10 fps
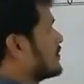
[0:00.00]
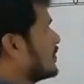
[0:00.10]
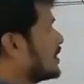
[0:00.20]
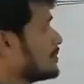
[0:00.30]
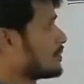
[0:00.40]

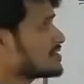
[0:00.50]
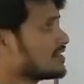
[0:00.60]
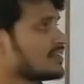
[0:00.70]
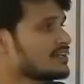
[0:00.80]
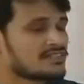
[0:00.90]

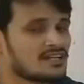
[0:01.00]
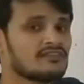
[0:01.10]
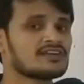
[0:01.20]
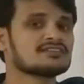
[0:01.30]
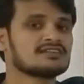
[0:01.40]
Representation of
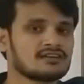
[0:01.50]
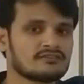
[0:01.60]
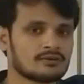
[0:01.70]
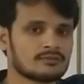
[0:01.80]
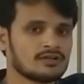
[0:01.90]
external
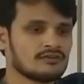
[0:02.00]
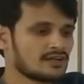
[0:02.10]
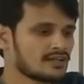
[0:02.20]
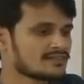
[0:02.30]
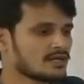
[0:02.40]
form. For
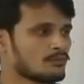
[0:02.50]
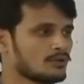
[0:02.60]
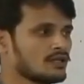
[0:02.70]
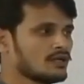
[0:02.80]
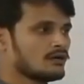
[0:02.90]

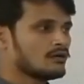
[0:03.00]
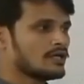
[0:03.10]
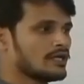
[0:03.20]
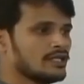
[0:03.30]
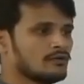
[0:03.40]
example,
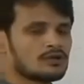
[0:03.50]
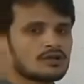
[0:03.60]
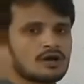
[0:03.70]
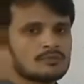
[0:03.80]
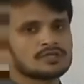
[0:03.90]

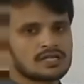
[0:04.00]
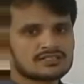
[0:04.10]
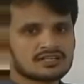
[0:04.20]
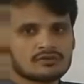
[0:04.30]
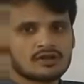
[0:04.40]

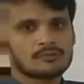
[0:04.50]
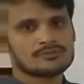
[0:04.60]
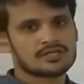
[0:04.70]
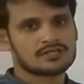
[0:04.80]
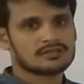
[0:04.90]
consider one
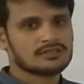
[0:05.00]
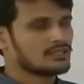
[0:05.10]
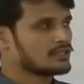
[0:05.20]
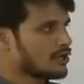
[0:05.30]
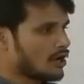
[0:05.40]
object.
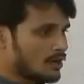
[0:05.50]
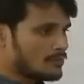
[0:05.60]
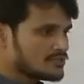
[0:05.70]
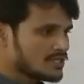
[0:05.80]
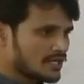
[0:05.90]
That
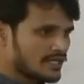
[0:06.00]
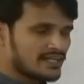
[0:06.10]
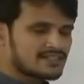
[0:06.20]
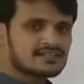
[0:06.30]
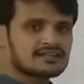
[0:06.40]
object
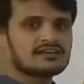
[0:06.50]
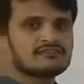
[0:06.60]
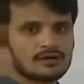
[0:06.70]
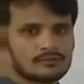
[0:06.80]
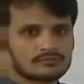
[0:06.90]
external
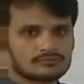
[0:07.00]
form